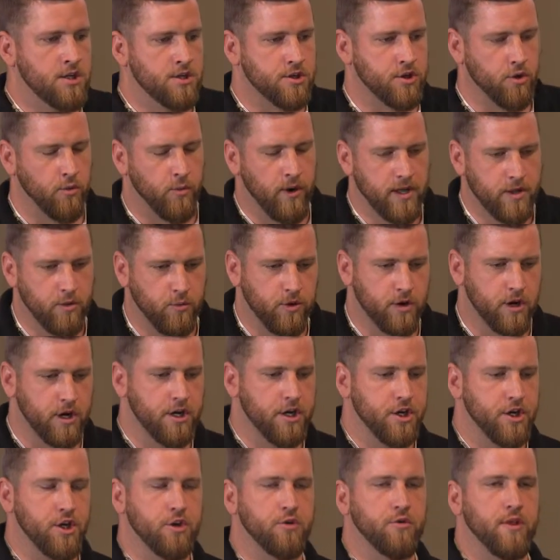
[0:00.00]
So the way that we're
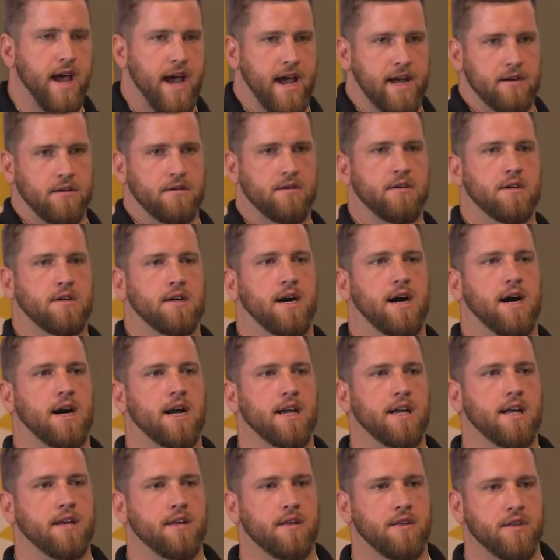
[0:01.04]
going to do that,
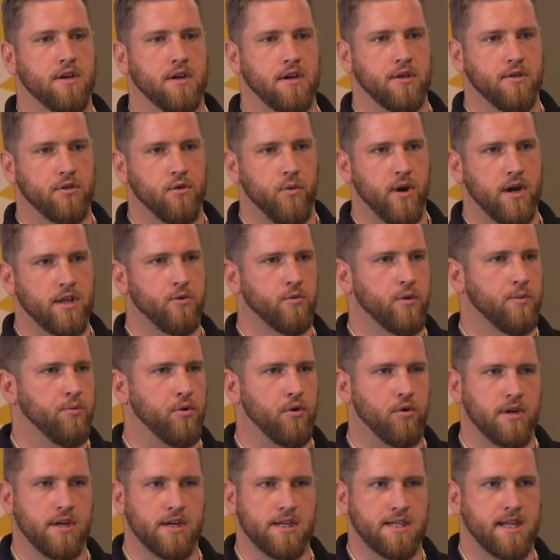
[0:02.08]
the way that we're
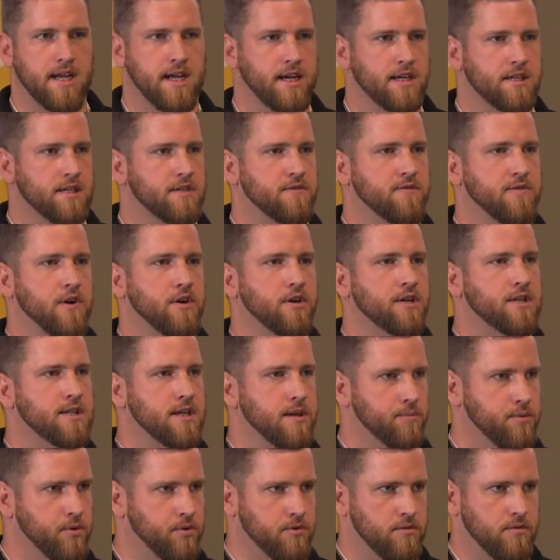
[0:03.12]
pulling in tickets is very
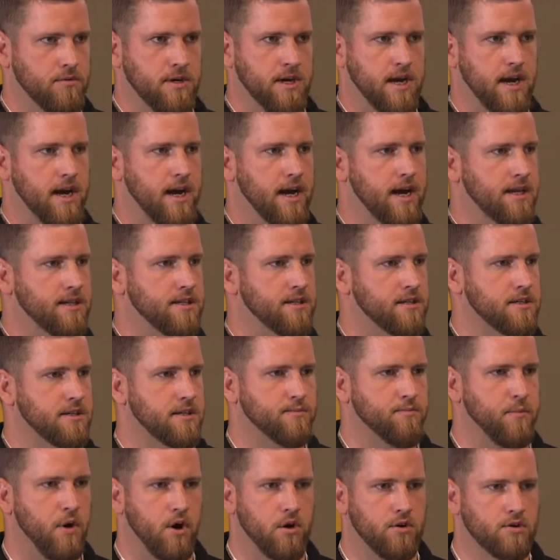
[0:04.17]
simple. It's a
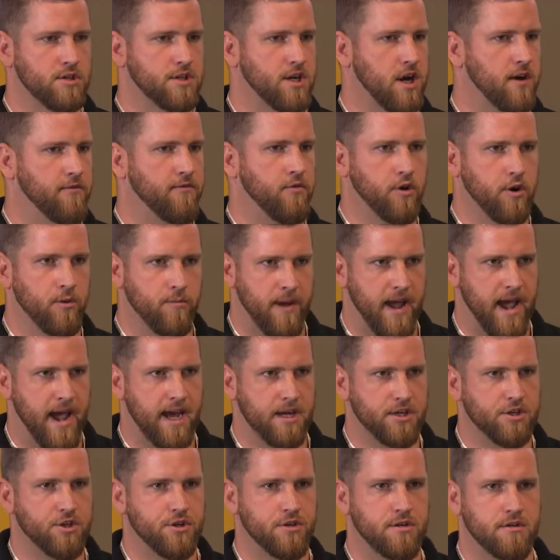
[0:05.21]
small software
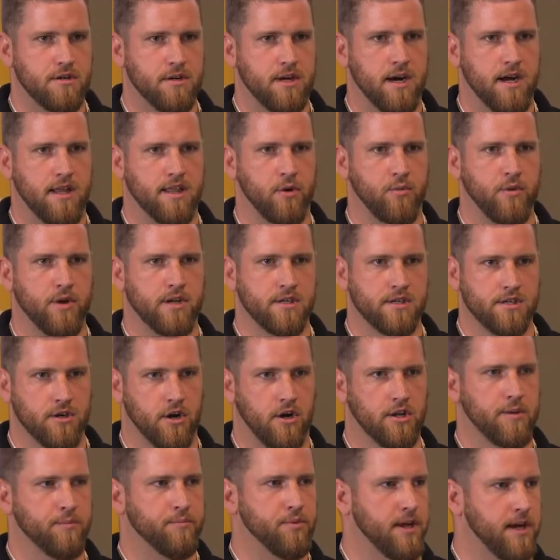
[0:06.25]
patch that we
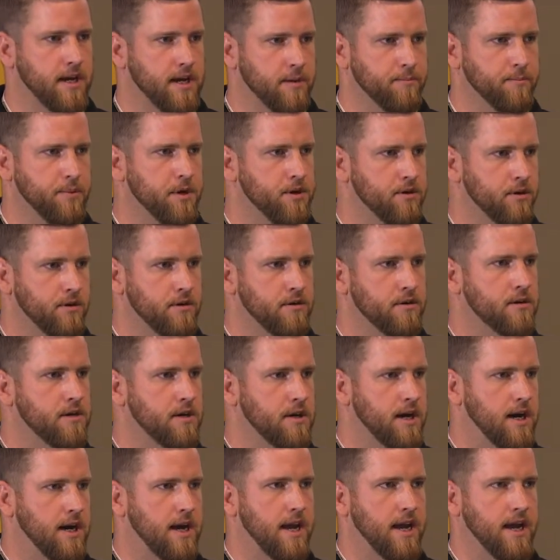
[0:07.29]
install at the plant computer.
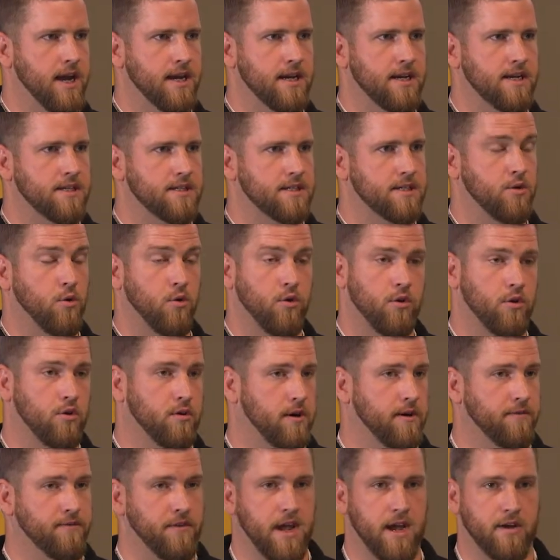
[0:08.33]
It is,
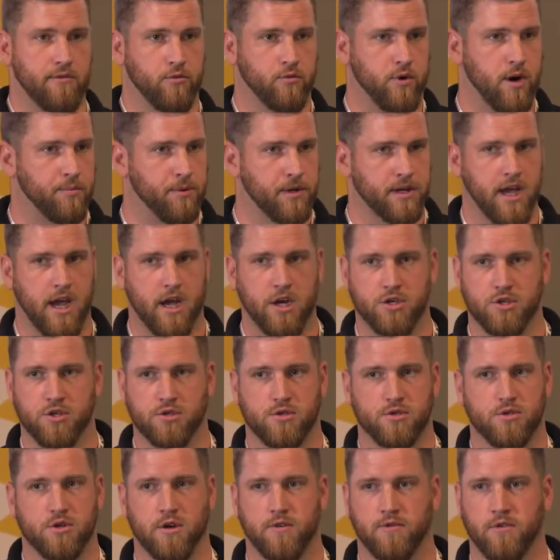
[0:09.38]
or if you have a
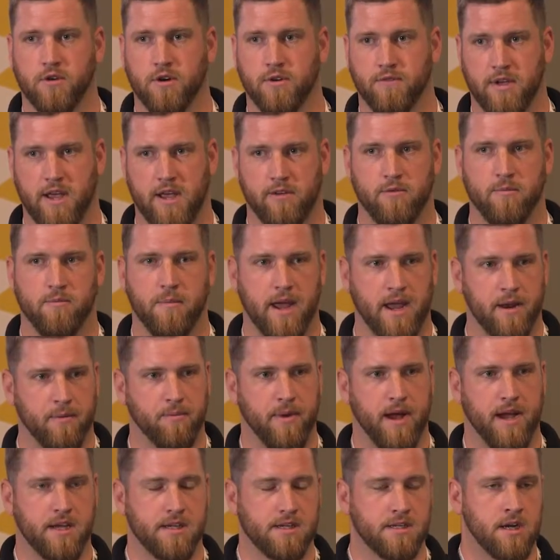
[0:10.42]
replication server, if you have a main
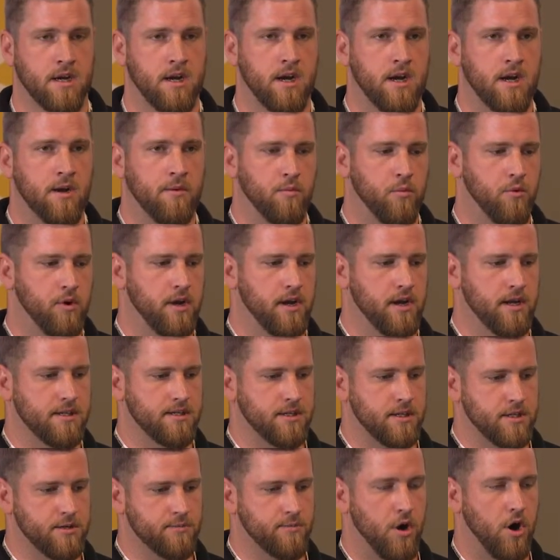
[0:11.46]
base,
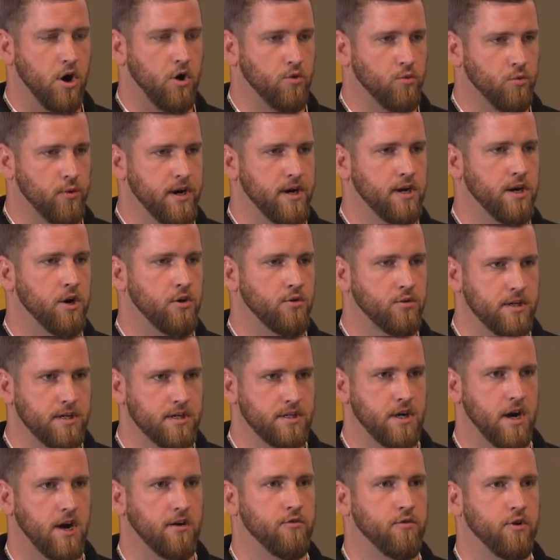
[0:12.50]
it's a small read-only
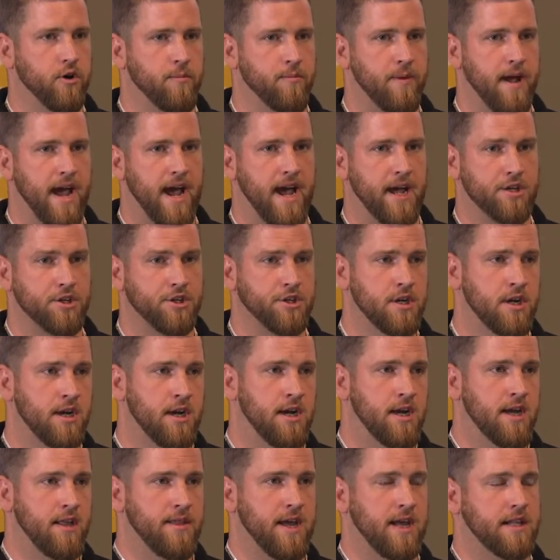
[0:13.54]
software patch
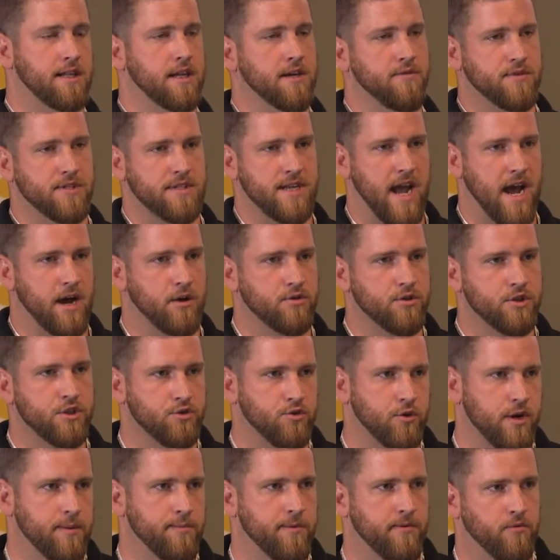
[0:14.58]
that lives
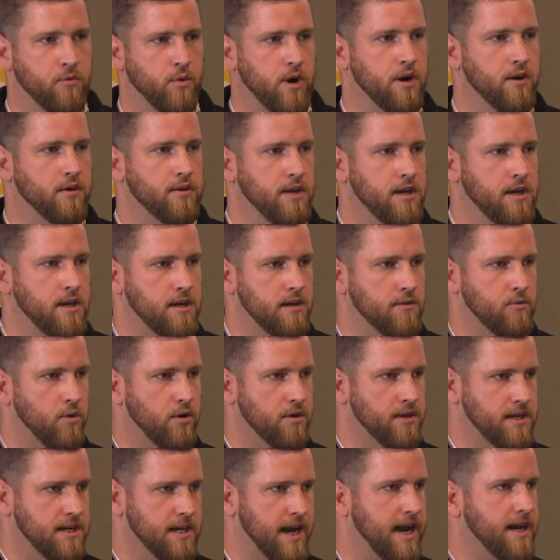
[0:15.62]
downstream of where the
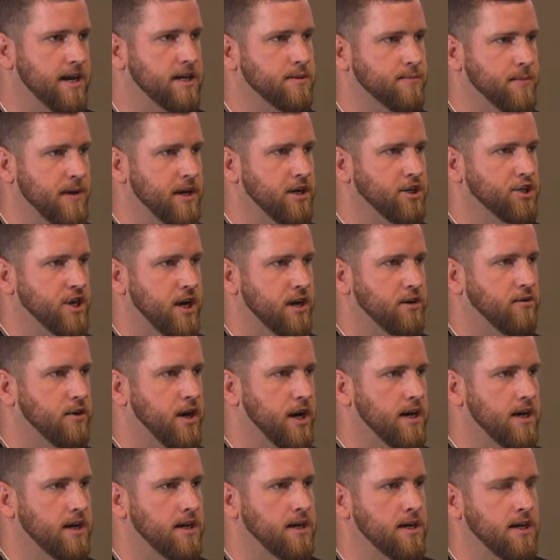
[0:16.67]
data is being
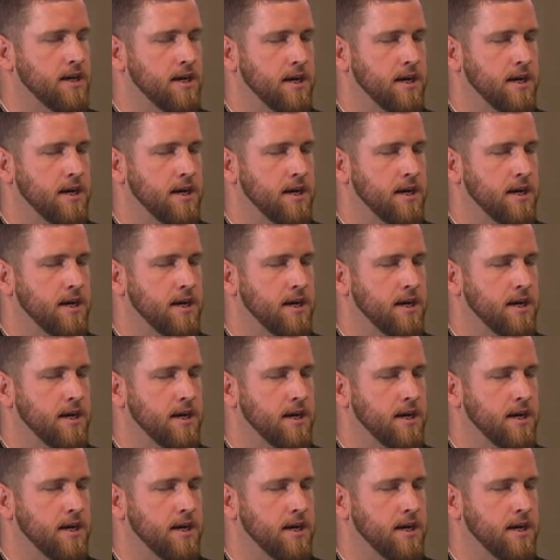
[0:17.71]
generated.